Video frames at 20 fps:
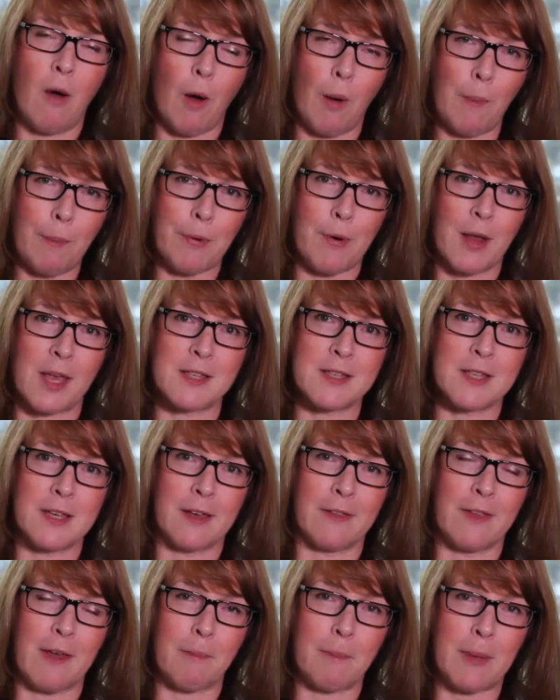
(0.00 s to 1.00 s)
operating
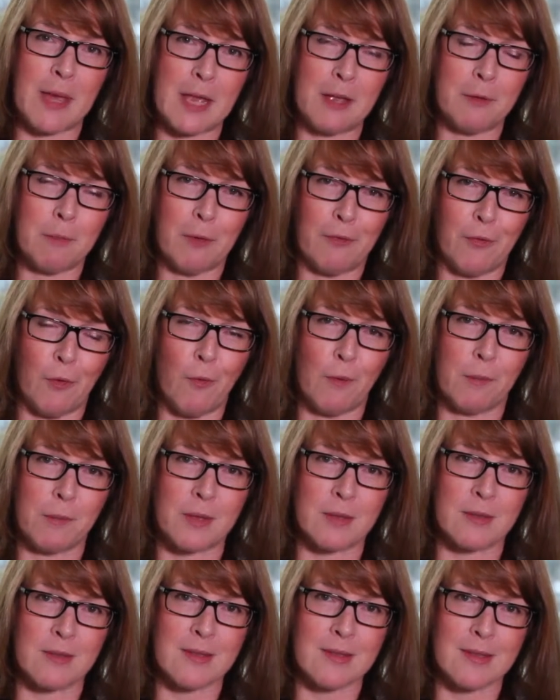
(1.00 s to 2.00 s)
at their peak
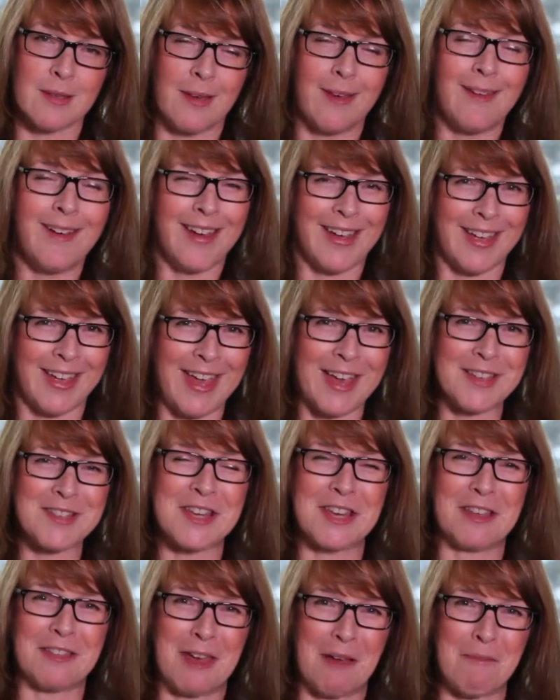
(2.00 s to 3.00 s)
performance and
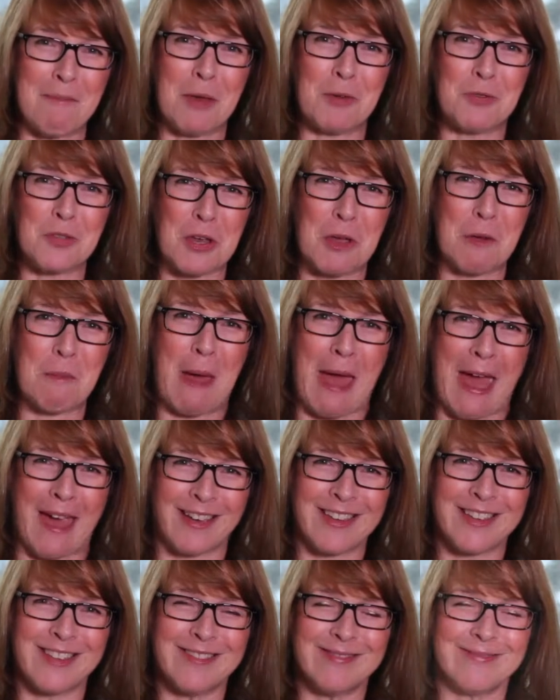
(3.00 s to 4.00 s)
getting that mojo
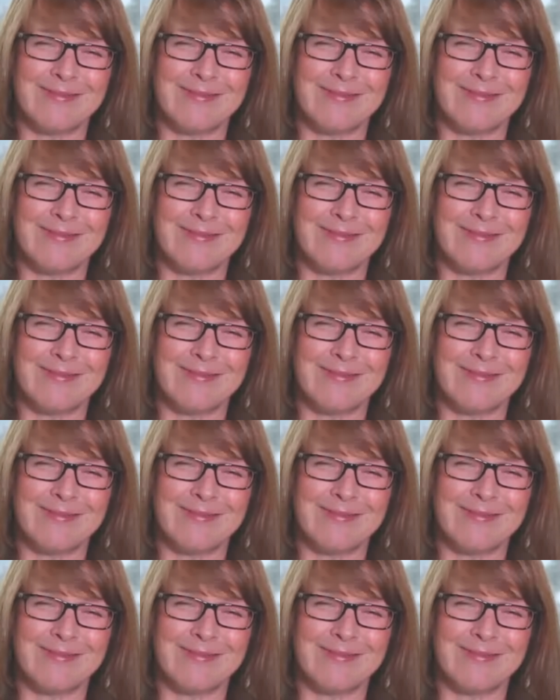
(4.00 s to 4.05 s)
back.